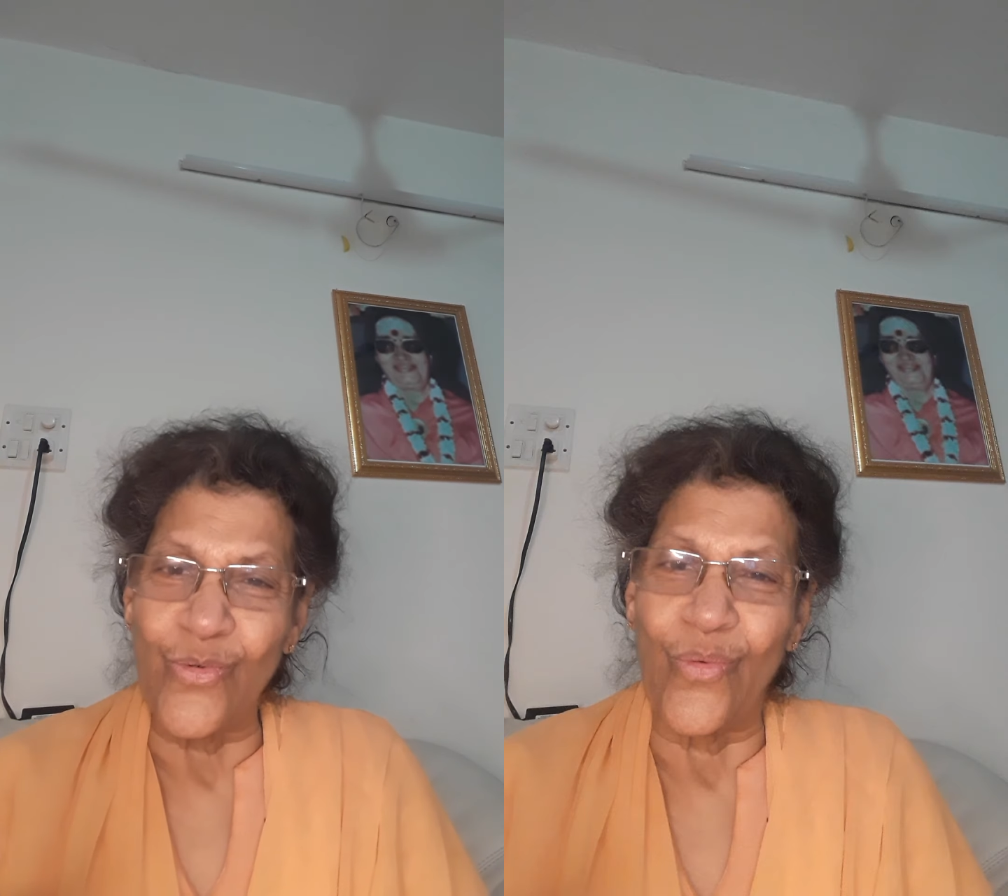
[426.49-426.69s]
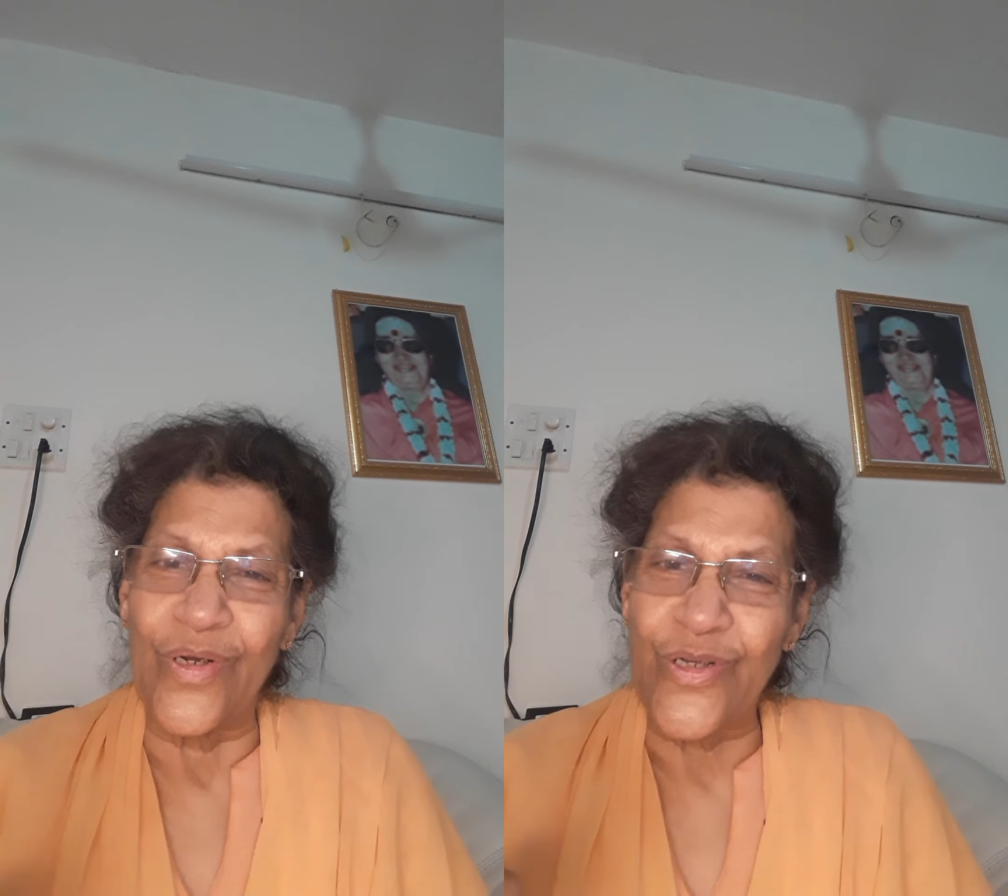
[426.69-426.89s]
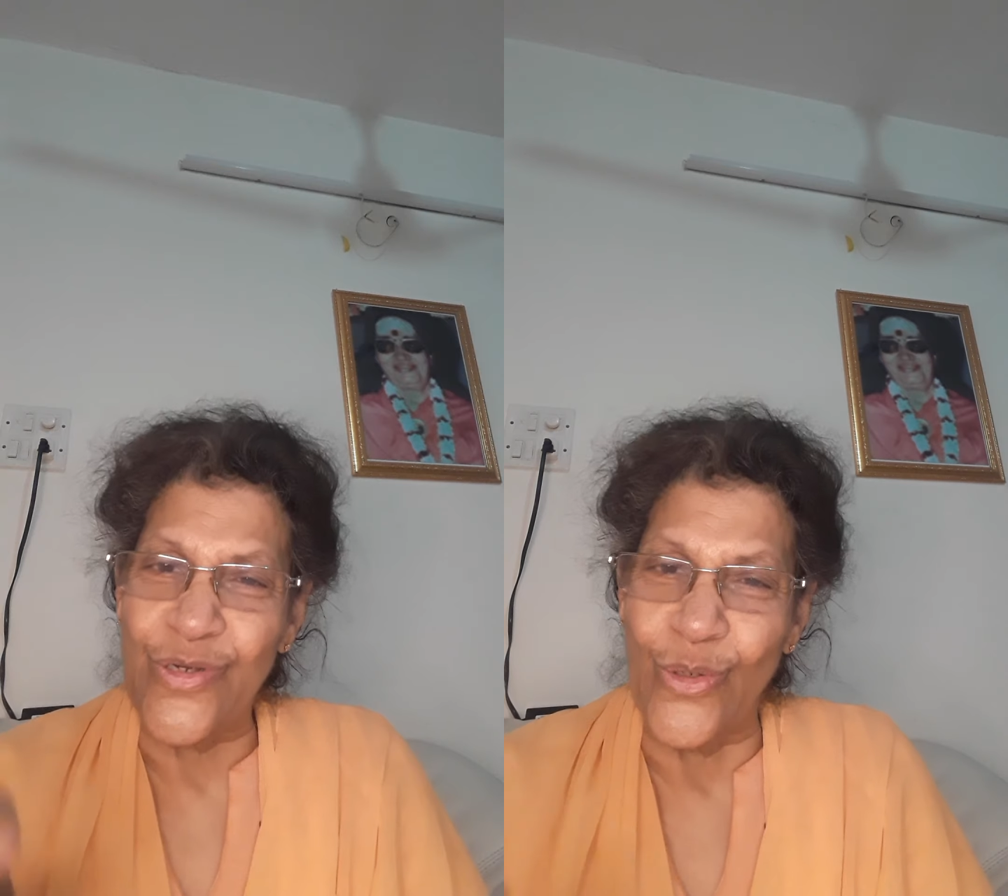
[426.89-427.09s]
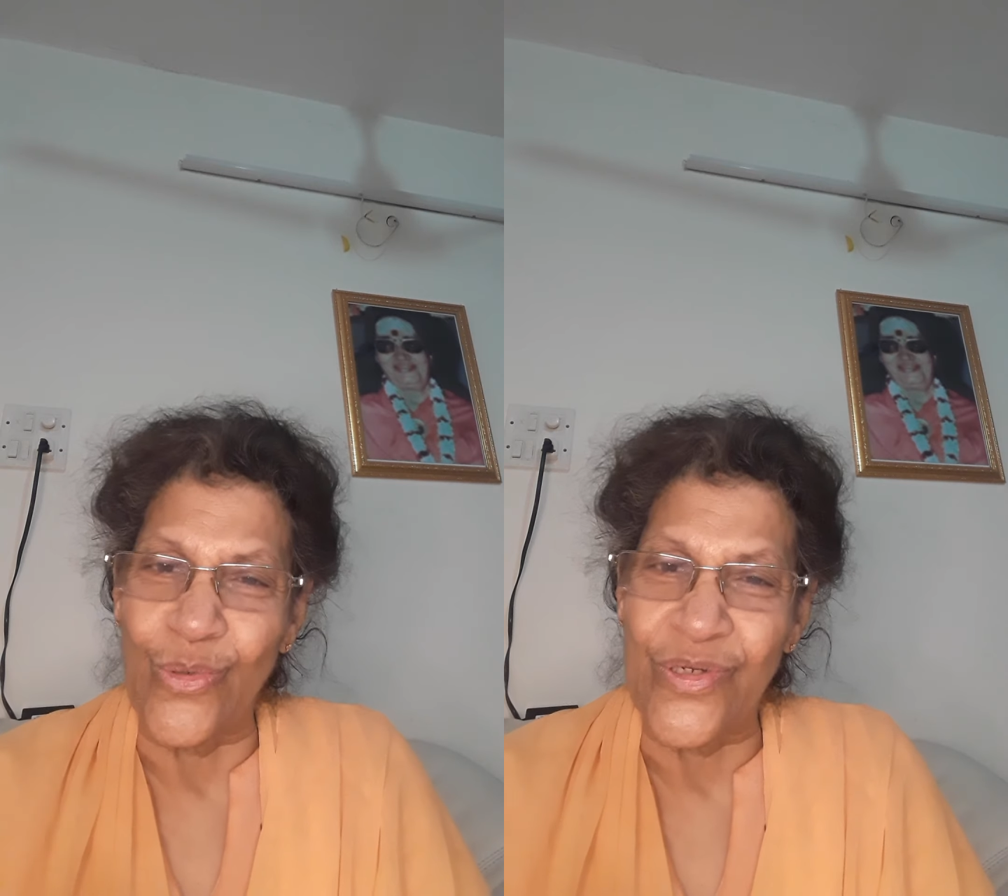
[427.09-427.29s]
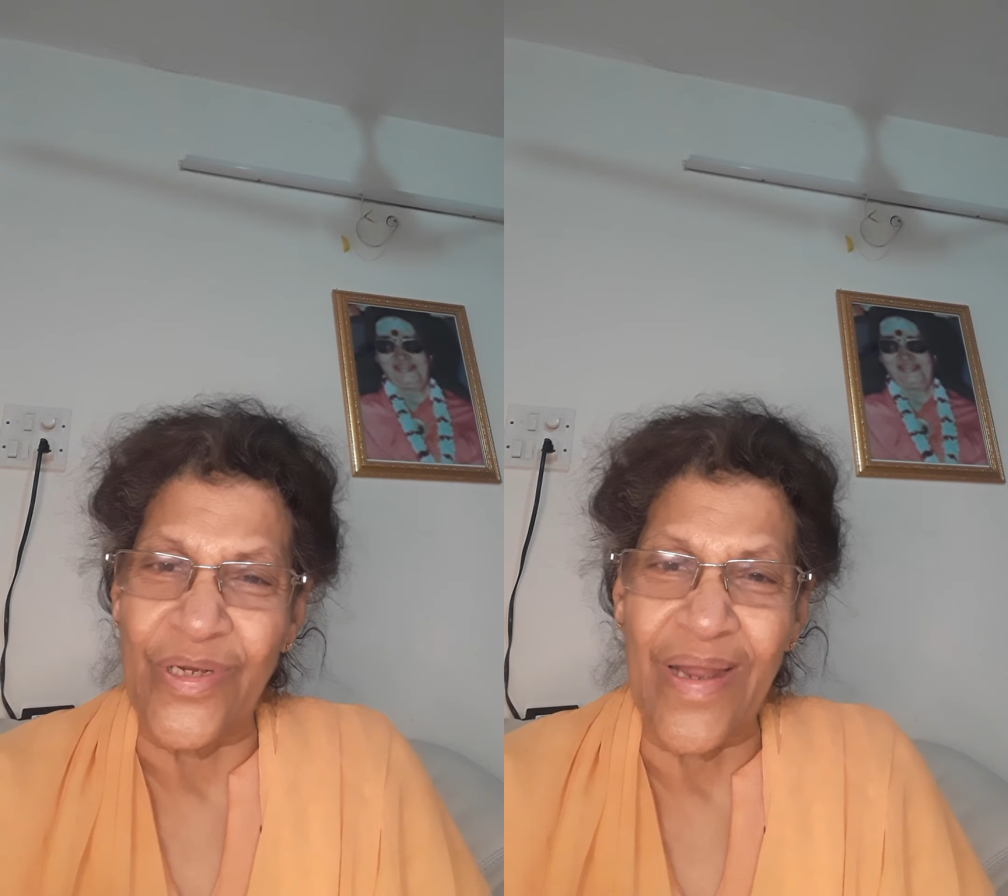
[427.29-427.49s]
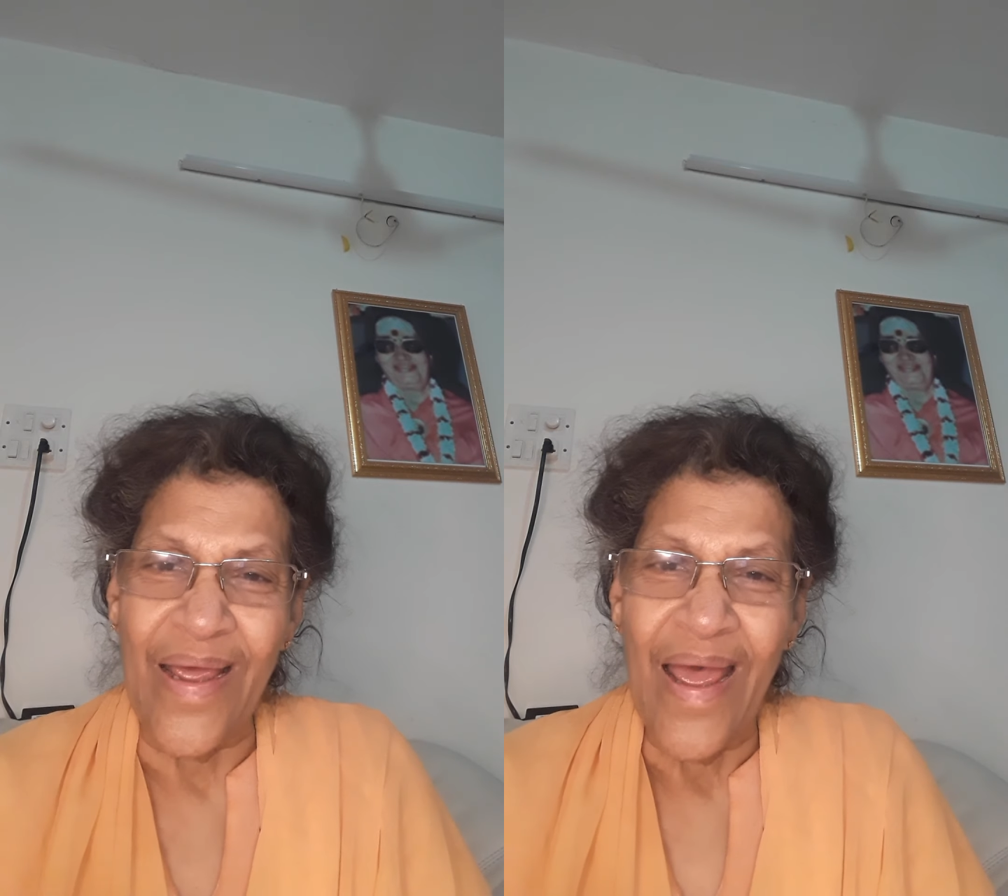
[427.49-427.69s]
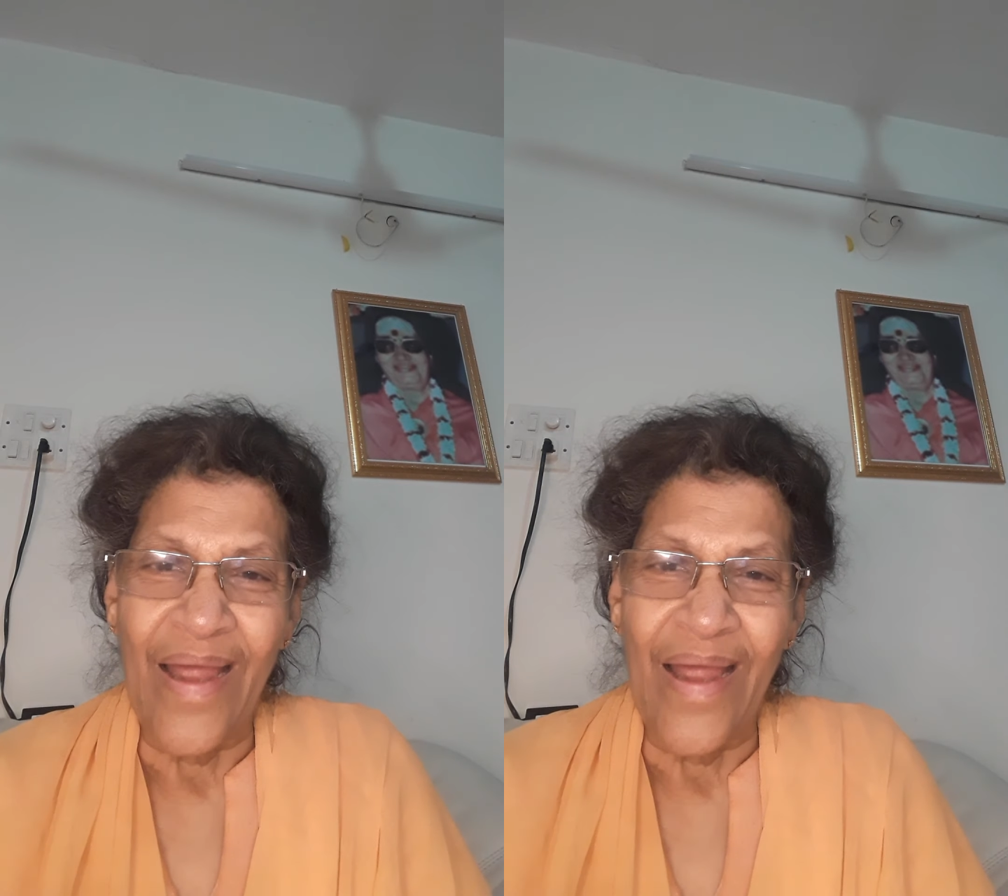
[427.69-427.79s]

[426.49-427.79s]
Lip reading: who were chosen